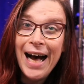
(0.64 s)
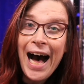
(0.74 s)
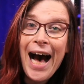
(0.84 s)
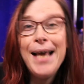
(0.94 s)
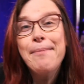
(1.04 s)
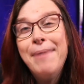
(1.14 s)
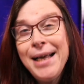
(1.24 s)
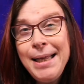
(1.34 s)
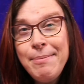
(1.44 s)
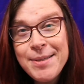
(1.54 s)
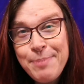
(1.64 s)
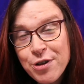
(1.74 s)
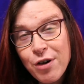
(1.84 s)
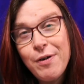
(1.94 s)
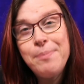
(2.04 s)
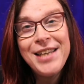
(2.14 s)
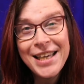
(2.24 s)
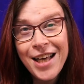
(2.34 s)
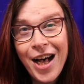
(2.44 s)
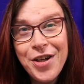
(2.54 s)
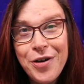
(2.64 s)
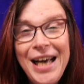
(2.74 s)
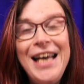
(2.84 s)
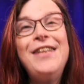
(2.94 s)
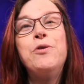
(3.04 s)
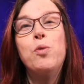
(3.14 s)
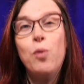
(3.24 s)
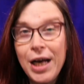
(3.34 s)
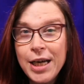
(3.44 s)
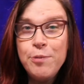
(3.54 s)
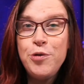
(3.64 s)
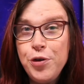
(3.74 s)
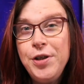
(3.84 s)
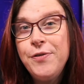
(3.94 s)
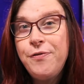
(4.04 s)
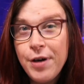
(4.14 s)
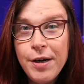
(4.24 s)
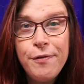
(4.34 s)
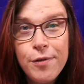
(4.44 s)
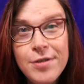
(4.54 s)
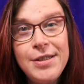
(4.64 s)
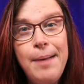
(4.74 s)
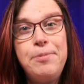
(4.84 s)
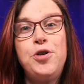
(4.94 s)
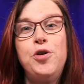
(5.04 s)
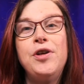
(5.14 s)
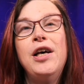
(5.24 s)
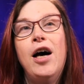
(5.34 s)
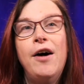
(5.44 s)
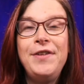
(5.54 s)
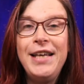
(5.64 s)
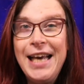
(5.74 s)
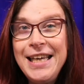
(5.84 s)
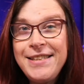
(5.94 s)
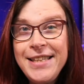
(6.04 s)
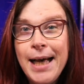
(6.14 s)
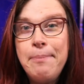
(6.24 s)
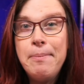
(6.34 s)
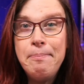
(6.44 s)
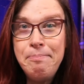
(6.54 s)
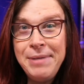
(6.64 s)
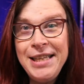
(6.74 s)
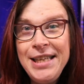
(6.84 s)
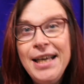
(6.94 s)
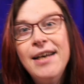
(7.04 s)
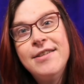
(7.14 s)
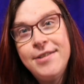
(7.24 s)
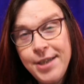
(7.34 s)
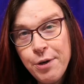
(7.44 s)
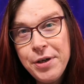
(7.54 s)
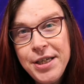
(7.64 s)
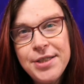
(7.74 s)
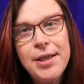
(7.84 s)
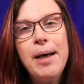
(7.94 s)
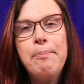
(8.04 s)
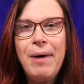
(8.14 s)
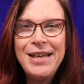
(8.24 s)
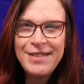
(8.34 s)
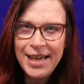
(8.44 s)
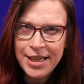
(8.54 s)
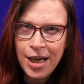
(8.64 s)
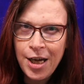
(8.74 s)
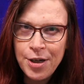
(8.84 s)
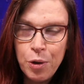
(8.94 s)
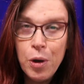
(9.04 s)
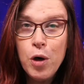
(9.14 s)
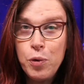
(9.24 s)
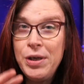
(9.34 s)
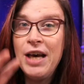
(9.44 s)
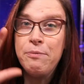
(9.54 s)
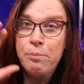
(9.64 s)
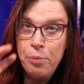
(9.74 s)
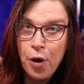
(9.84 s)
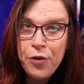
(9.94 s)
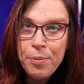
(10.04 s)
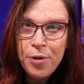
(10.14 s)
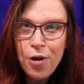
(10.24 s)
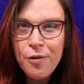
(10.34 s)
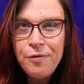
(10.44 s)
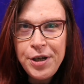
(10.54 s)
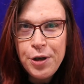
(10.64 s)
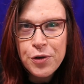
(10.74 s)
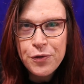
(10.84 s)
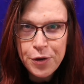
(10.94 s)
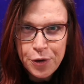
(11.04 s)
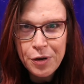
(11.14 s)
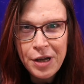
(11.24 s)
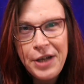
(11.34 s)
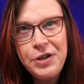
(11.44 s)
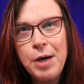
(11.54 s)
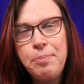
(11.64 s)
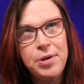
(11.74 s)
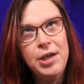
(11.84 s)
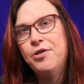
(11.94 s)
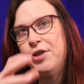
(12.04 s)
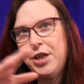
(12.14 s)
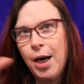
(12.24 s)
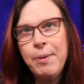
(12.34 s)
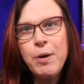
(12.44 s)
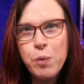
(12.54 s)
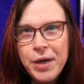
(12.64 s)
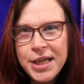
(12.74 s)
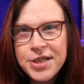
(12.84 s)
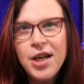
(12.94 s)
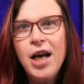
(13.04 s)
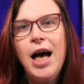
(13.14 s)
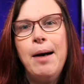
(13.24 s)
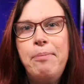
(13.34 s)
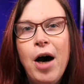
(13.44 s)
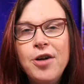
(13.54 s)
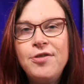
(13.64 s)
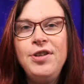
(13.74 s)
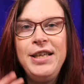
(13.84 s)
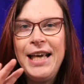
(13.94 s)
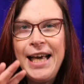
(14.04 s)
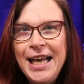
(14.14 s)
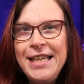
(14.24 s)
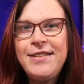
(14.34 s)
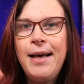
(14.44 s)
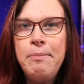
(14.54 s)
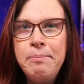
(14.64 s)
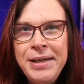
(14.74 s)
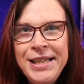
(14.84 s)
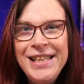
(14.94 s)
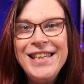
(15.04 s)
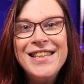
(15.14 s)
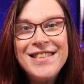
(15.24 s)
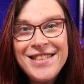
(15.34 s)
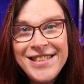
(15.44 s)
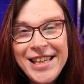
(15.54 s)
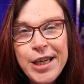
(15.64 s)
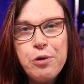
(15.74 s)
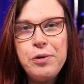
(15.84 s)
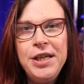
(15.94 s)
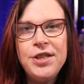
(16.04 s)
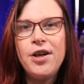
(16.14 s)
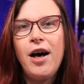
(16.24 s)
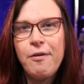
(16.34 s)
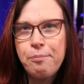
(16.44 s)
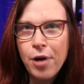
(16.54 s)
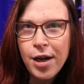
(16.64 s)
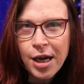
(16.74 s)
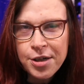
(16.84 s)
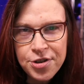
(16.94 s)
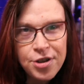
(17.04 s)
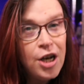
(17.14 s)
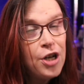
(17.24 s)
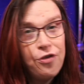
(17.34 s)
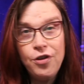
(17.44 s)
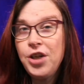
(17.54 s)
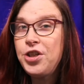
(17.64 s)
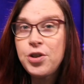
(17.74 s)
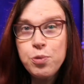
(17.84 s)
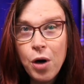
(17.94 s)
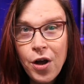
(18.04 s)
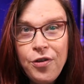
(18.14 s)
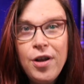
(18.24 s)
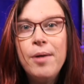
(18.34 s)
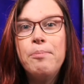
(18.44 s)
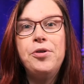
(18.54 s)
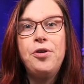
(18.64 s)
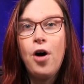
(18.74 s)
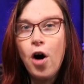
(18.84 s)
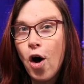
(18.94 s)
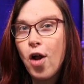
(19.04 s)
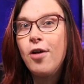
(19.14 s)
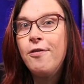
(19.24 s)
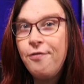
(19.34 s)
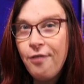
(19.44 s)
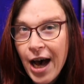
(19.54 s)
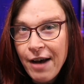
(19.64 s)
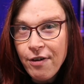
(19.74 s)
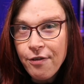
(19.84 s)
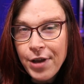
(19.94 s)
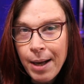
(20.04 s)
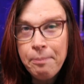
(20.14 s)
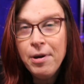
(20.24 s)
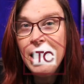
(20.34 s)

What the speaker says: Hi, my name is Petra from TechCondo, and welcome to the very first episode of the ATEM Mini Series by TechCondo. We have multiple videos for you lined up the coming weeks about the ATEM Mini Series of products. Not just one, but all five of them.